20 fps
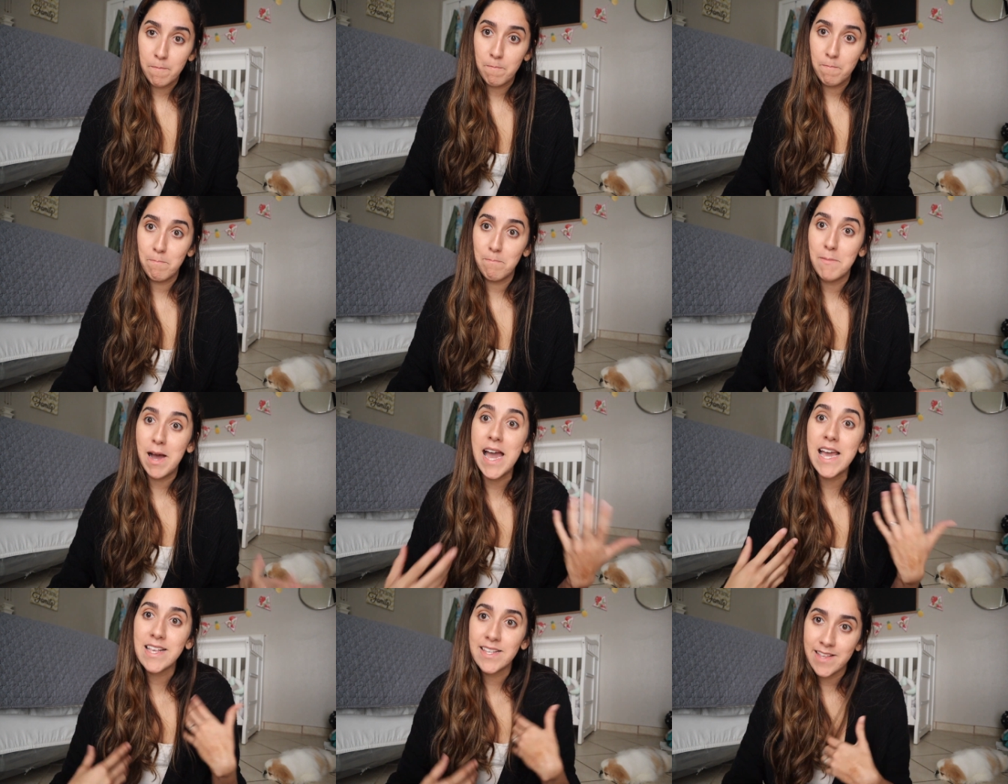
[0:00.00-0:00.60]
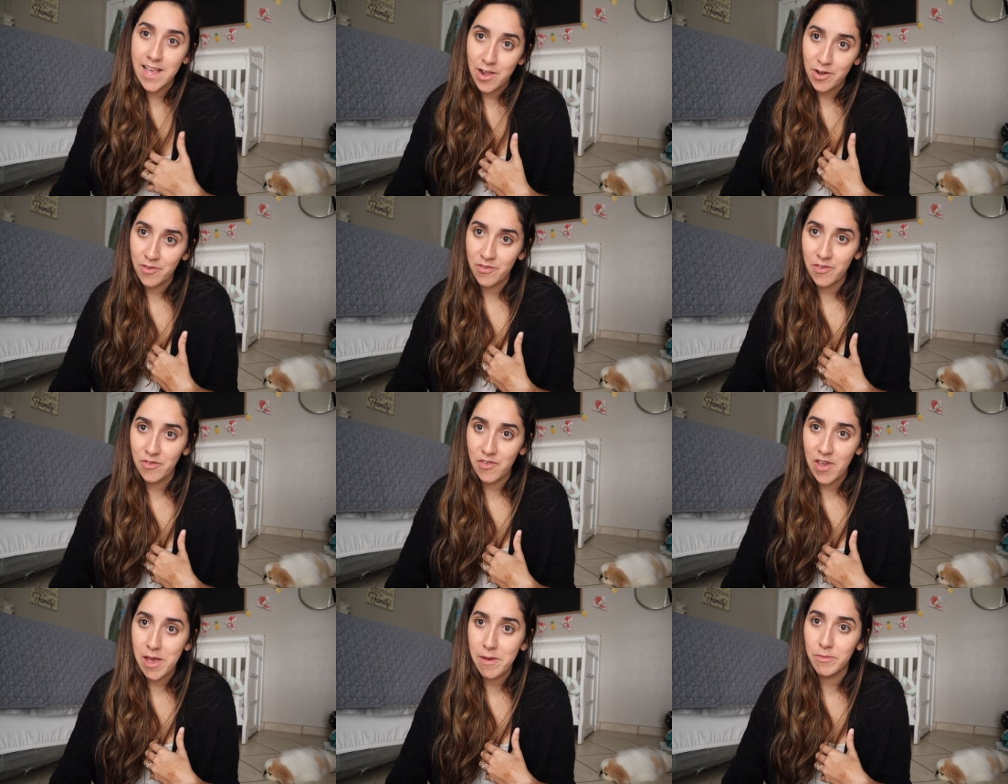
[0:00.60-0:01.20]
My side of the
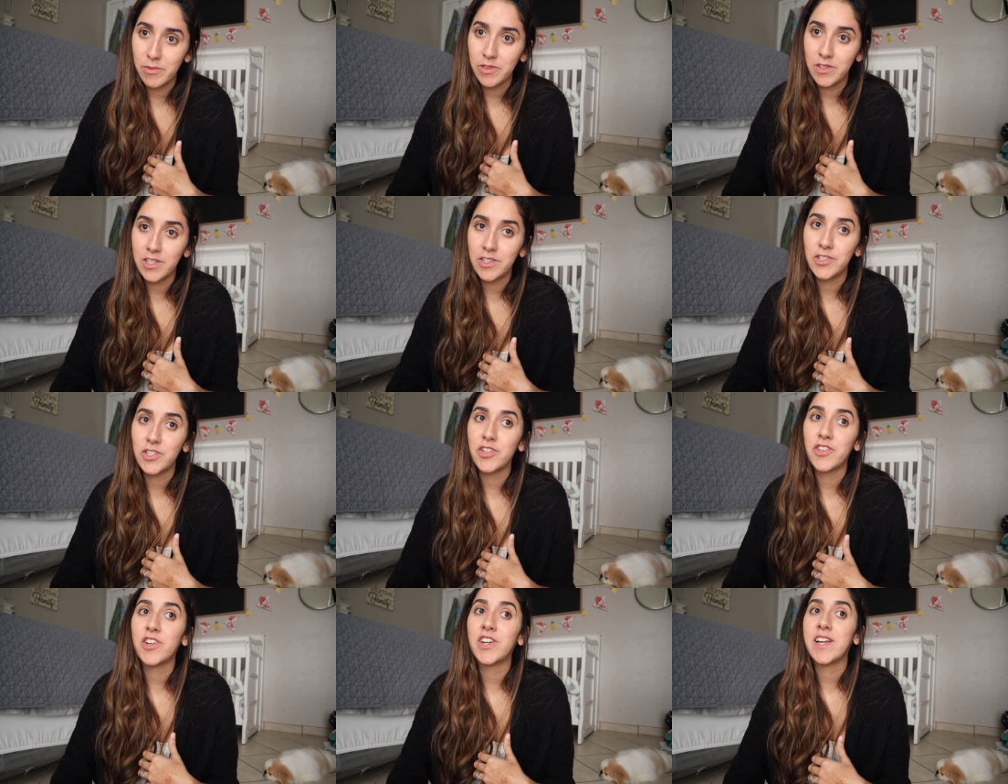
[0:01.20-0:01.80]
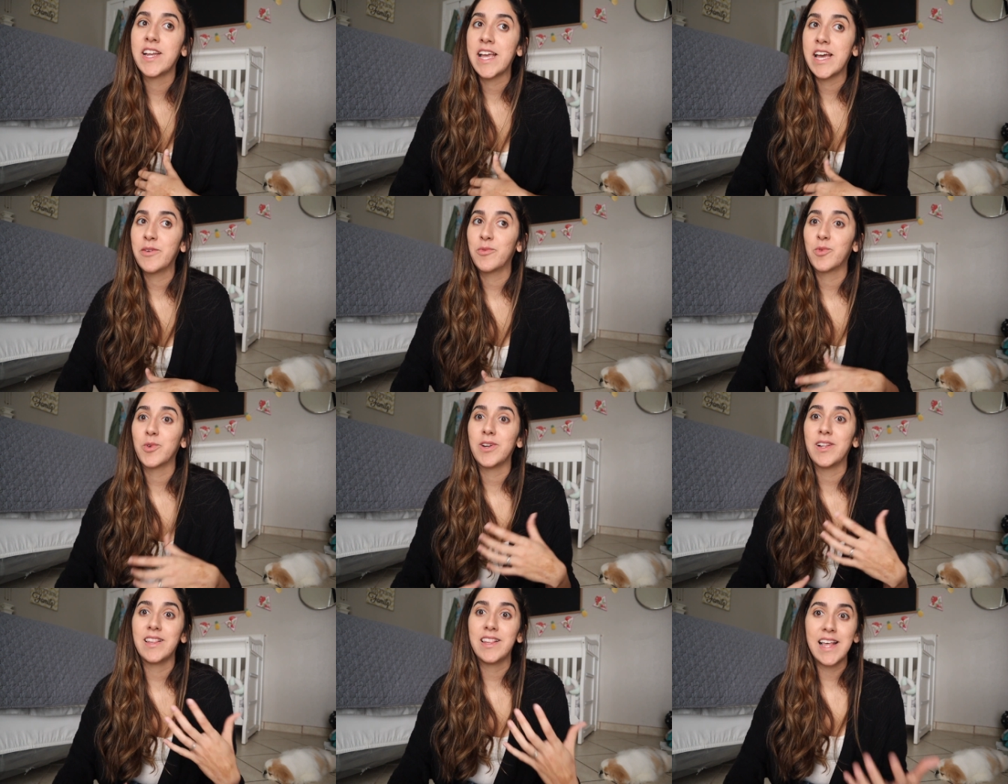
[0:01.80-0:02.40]
family, on the other hand,
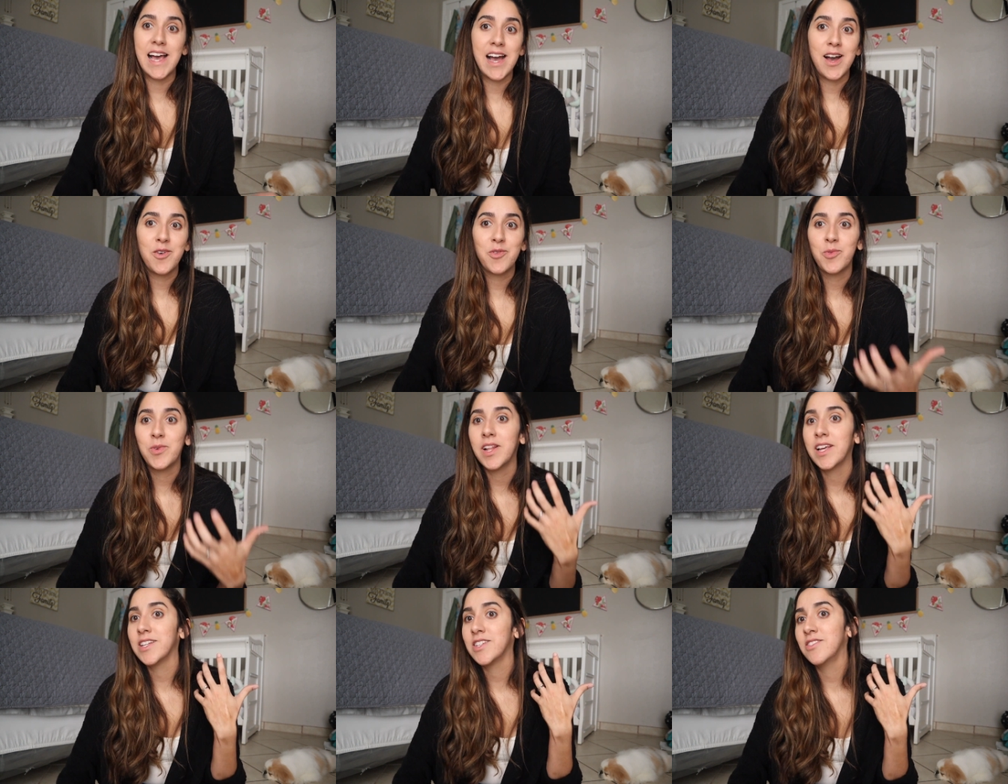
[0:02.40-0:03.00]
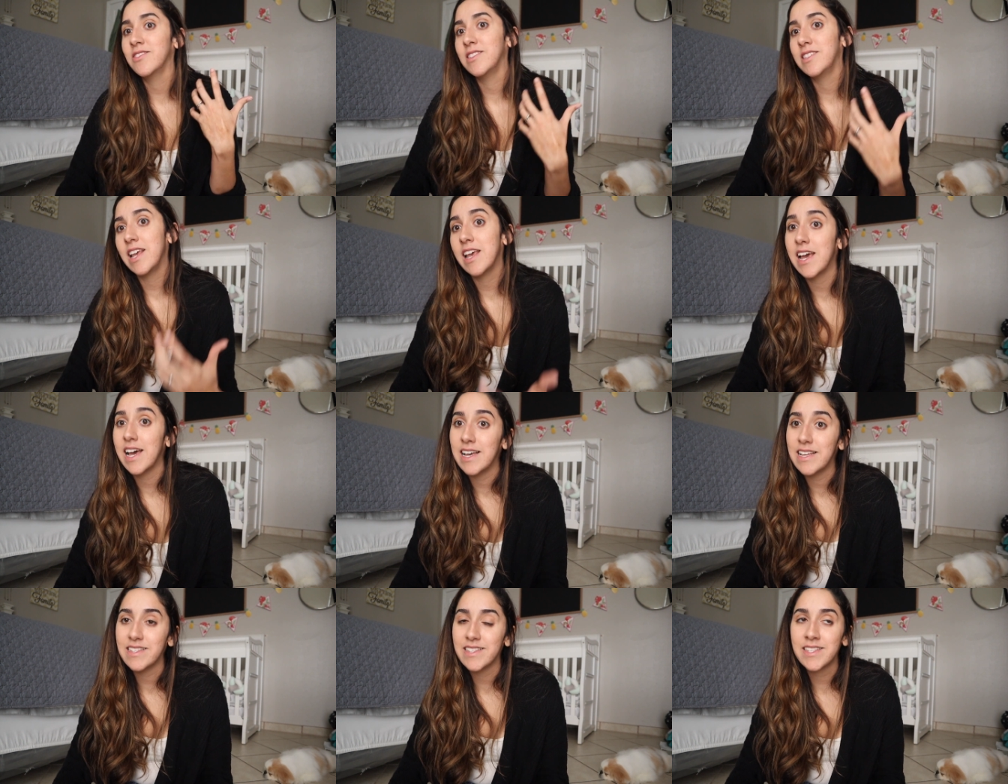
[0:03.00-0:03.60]
were loud. We like to
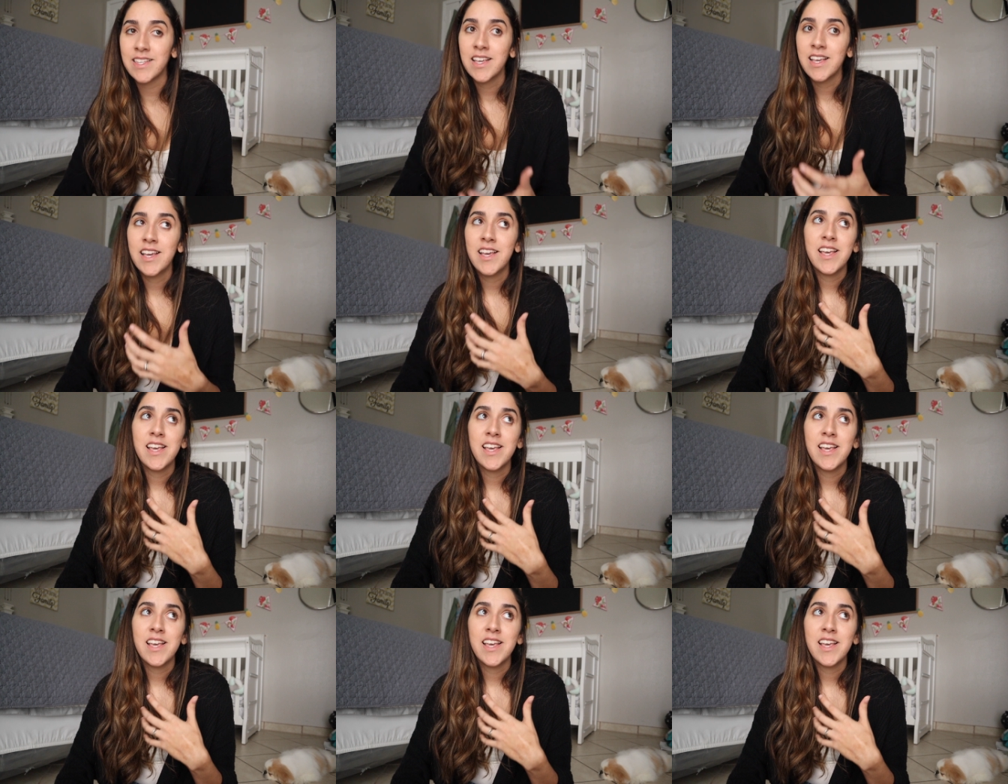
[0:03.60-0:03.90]
dance.